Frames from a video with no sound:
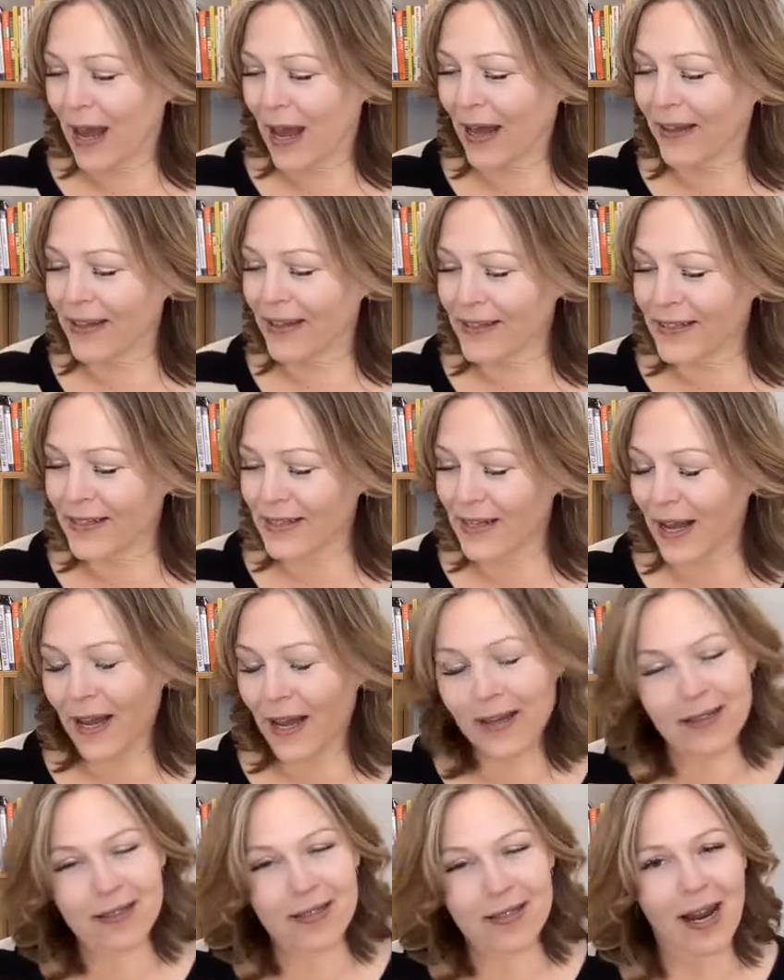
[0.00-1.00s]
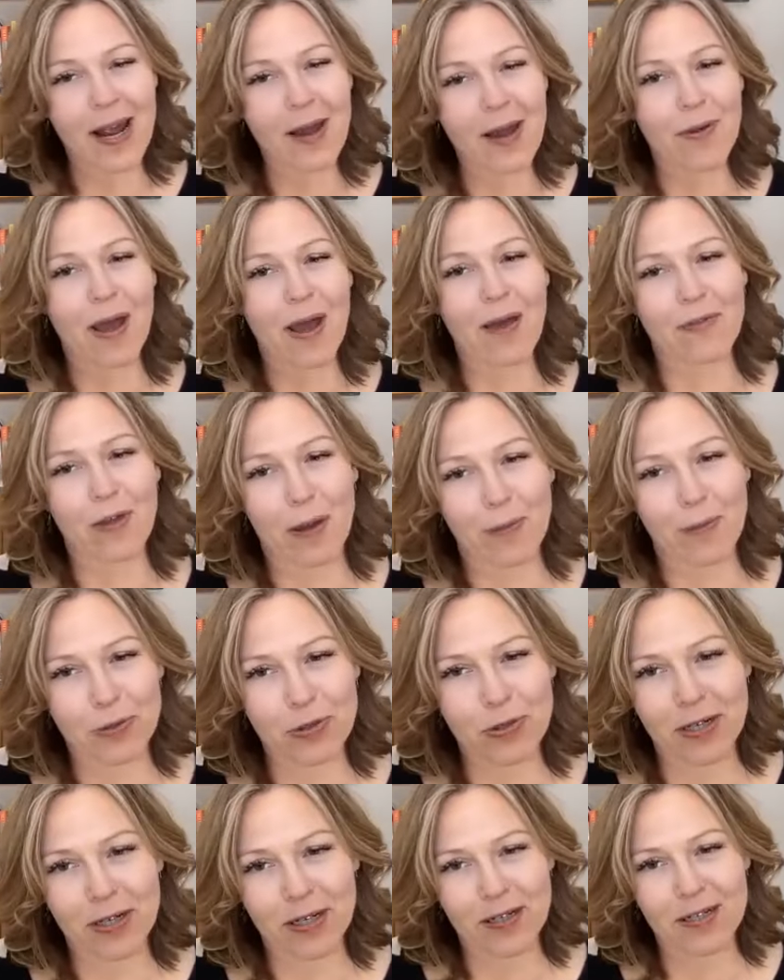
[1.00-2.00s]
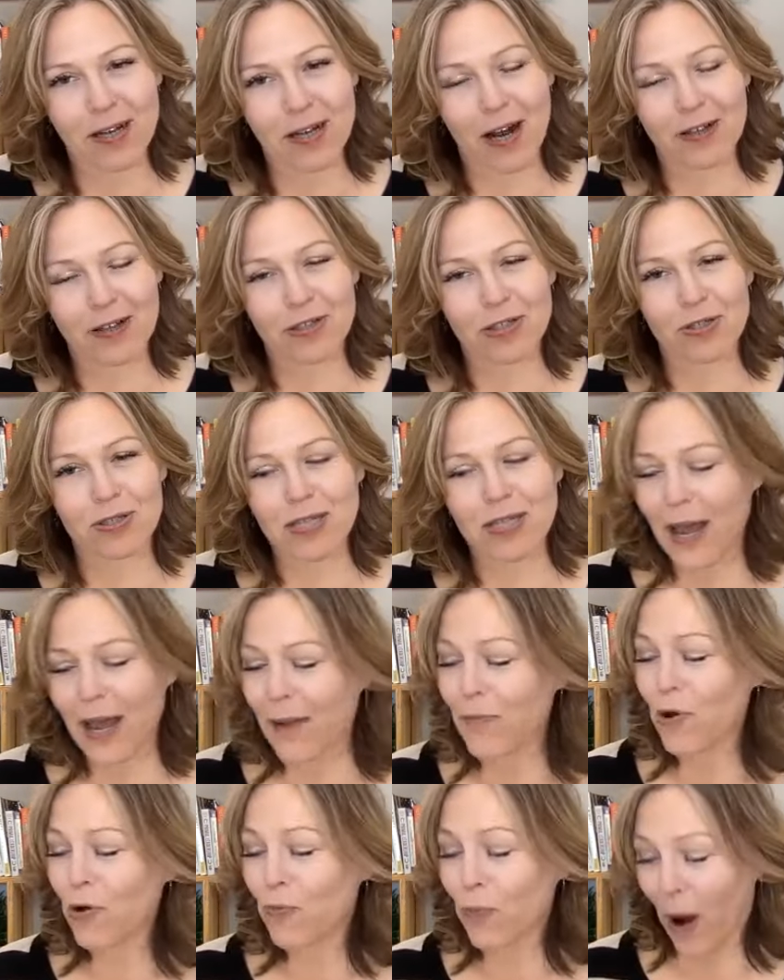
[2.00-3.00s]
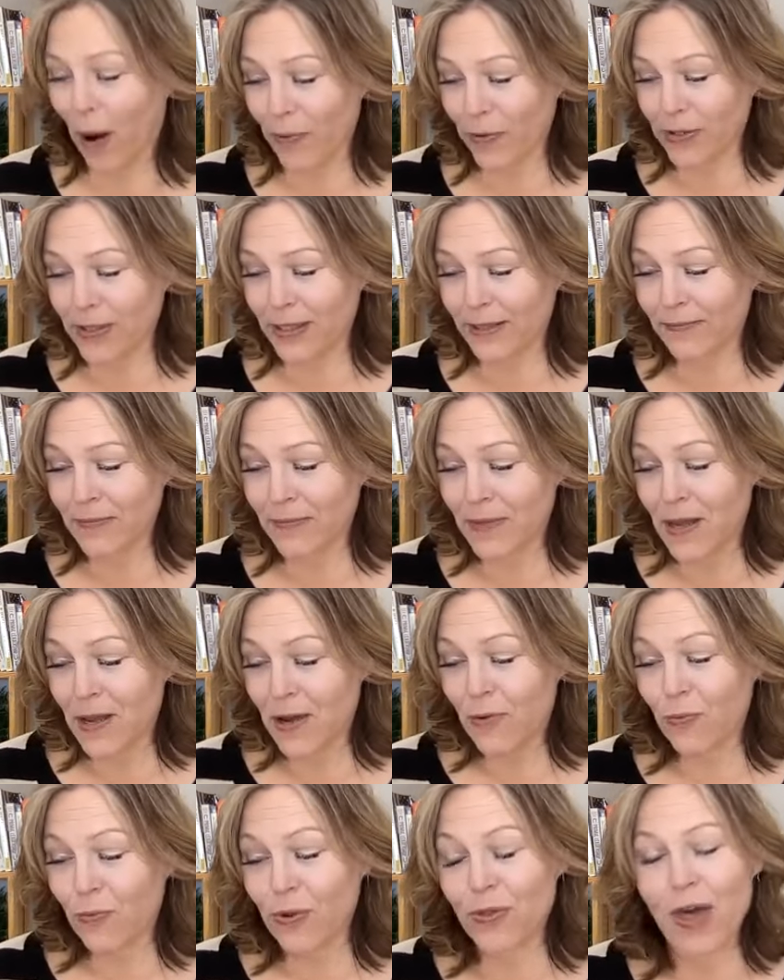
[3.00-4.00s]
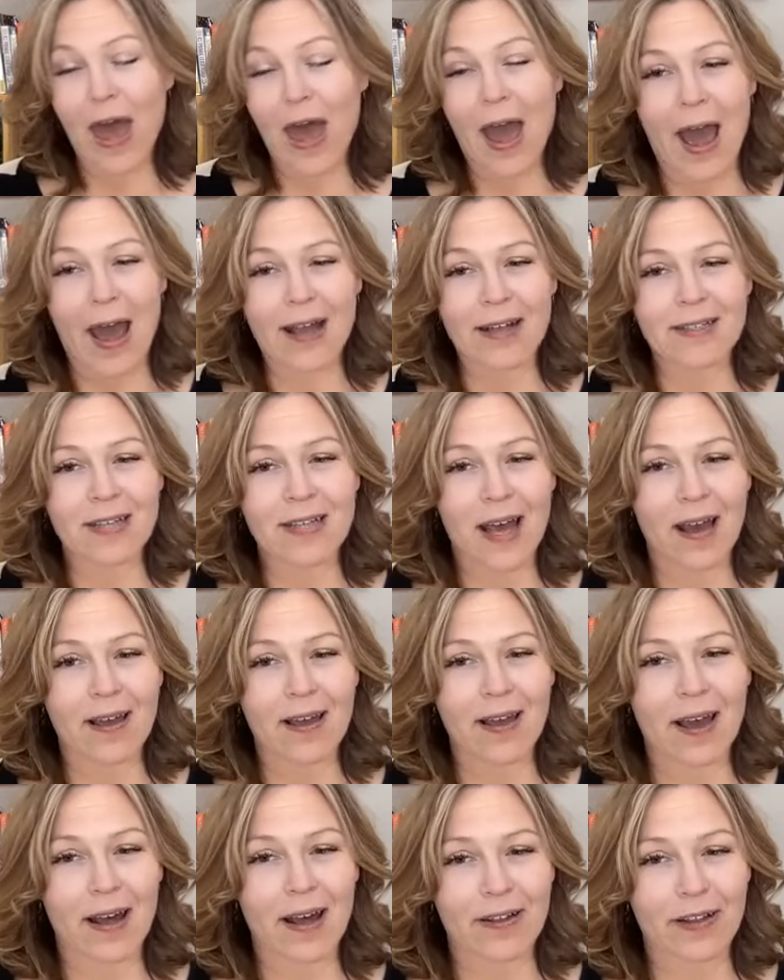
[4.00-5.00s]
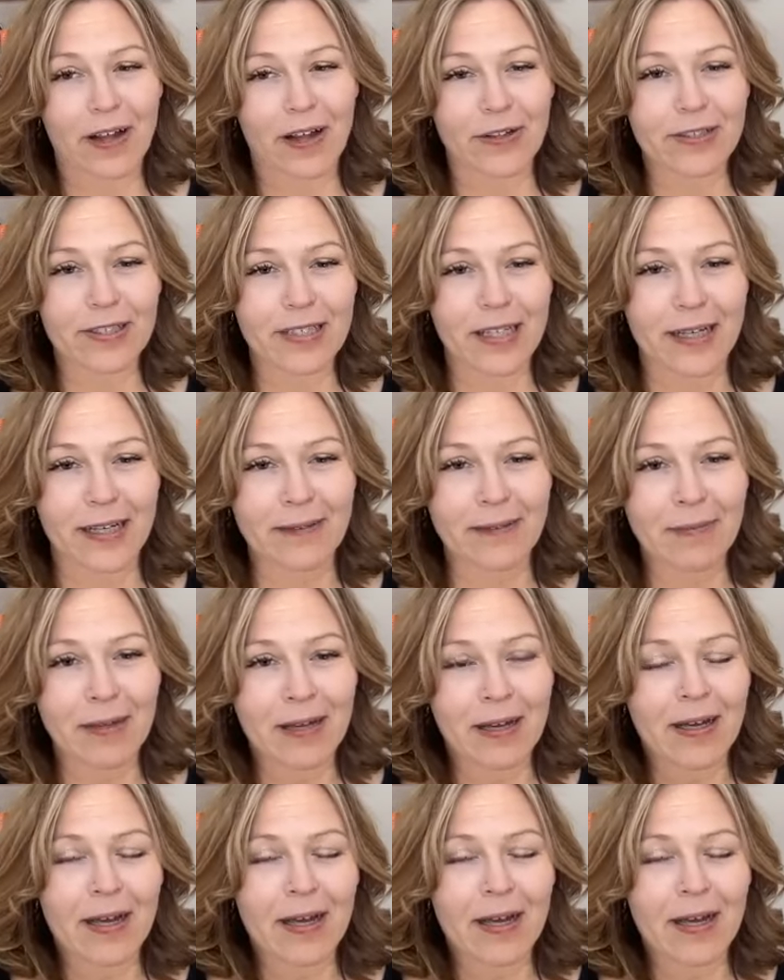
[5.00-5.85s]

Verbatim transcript: And this today we have the opportunity to talk to Tamara Robertson with Ag Talk LLC.